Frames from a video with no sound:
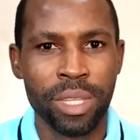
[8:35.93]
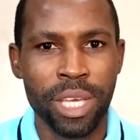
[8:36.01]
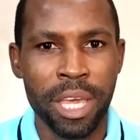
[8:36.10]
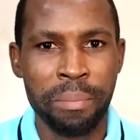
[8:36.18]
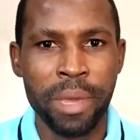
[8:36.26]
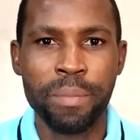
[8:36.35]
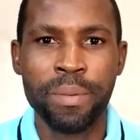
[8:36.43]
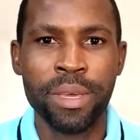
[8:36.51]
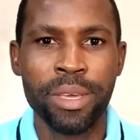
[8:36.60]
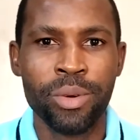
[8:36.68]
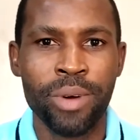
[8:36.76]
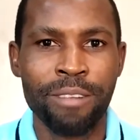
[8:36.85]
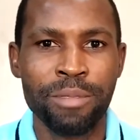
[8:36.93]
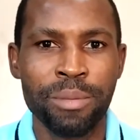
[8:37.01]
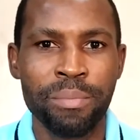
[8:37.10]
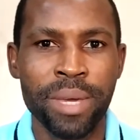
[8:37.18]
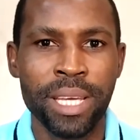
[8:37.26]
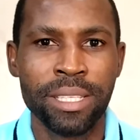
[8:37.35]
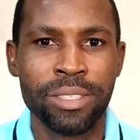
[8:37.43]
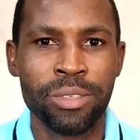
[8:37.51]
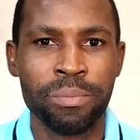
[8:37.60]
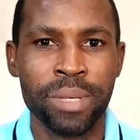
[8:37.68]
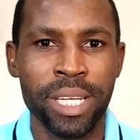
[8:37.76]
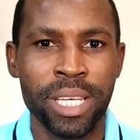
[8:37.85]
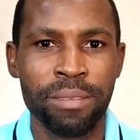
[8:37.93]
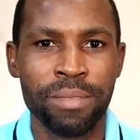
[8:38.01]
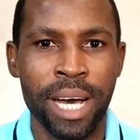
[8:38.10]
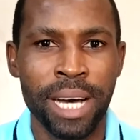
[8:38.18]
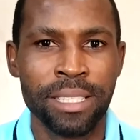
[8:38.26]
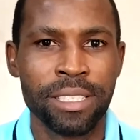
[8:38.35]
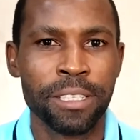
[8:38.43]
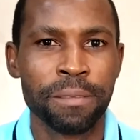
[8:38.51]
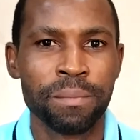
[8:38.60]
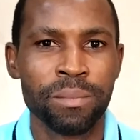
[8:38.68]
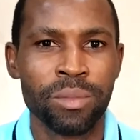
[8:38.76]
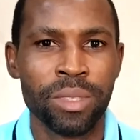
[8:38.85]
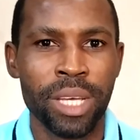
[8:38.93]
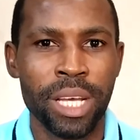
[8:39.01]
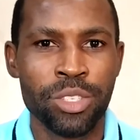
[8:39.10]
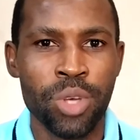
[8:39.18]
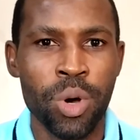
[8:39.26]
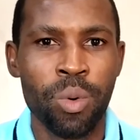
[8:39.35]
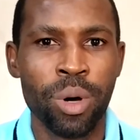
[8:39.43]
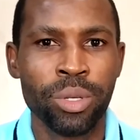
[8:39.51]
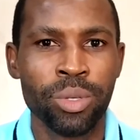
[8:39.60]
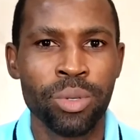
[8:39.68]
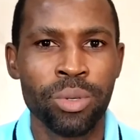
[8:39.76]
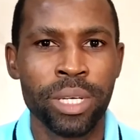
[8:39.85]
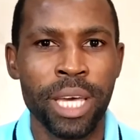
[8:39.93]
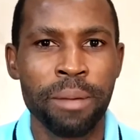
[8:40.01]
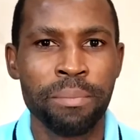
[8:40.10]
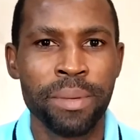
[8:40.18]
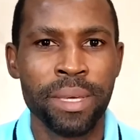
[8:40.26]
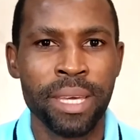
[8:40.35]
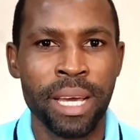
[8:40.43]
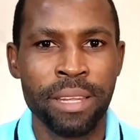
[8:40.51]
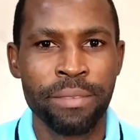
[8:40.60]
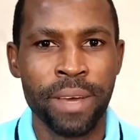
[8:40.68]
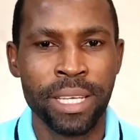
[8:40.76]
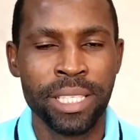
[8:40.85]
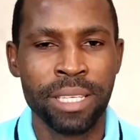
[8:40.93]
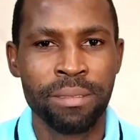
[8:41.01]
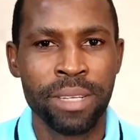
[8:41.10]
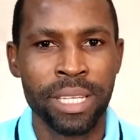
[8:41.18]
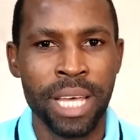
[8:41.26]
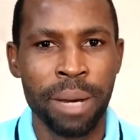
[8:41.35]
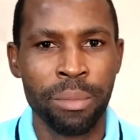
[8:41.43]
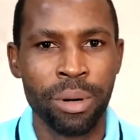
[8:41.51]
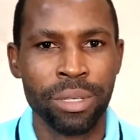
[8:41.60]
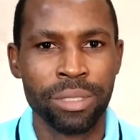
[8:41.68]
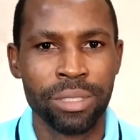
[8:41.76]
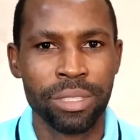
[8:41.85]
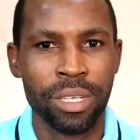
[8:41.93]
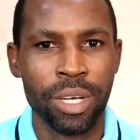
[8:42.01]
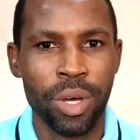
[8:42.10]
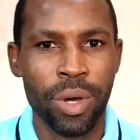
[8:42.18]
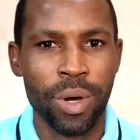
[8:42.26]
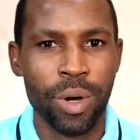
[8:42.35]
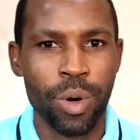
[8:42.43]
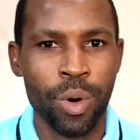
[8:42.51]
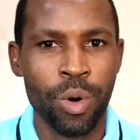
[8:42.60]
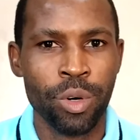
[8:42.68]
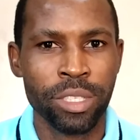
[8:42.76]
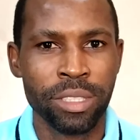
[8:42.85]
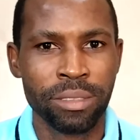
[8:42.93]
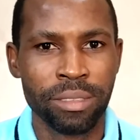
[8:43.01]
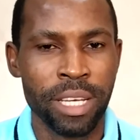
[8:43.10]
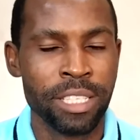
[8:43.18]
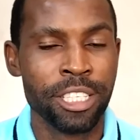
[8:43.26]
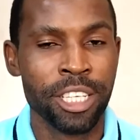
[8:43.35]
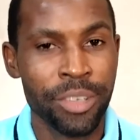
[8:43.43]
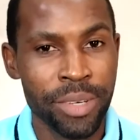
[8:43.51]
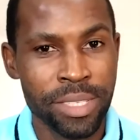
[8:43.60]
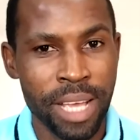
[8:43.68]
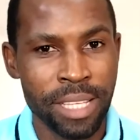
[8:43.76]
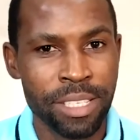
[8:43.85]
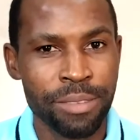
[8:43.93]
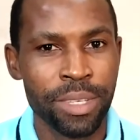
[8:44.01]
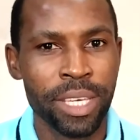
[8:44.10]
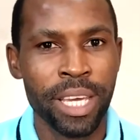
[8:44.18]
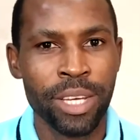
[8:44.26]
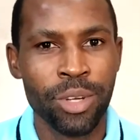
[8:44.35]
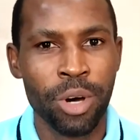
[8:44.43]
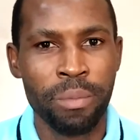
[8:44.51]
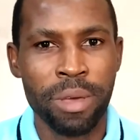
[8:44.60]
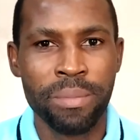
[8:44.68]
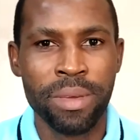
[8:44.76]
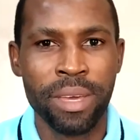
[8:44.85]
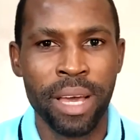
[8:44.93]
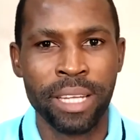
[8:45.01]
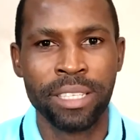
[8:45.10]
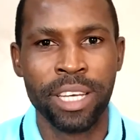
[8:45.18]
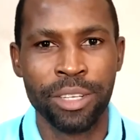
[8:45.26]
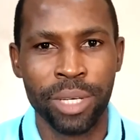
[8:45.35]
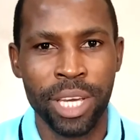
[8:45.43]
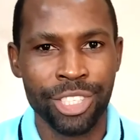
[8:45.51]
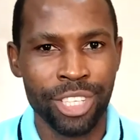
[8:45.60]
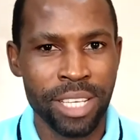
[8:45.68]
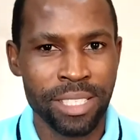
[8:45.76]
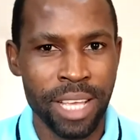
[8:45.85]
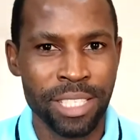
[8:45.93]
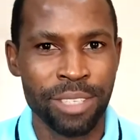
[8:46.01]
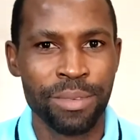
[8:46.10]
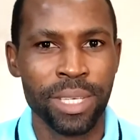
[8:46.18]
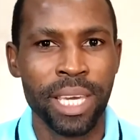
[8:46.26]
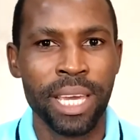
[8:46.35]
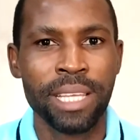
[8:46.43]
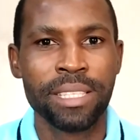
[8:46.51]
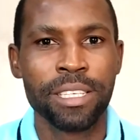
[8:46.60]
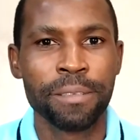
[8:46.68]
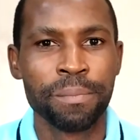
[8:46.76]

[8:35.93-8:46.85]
And maybe you have been made to believe that someone who can be an effective leader must own a degree certificate, or maybe an educational certificate,